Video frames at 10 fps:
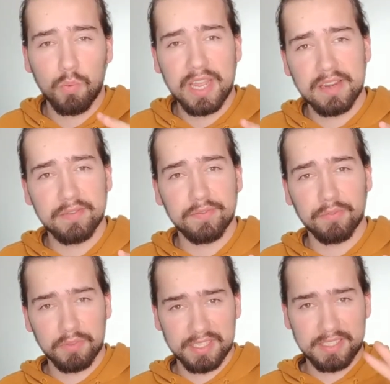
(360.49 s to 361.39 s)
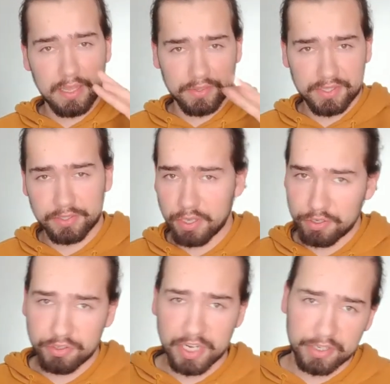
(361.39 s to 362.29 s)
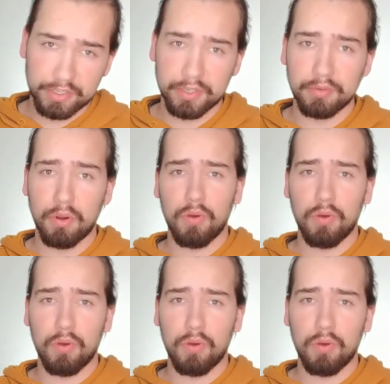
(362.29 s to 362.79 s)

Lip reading: win for the Stealth 600 Gen 2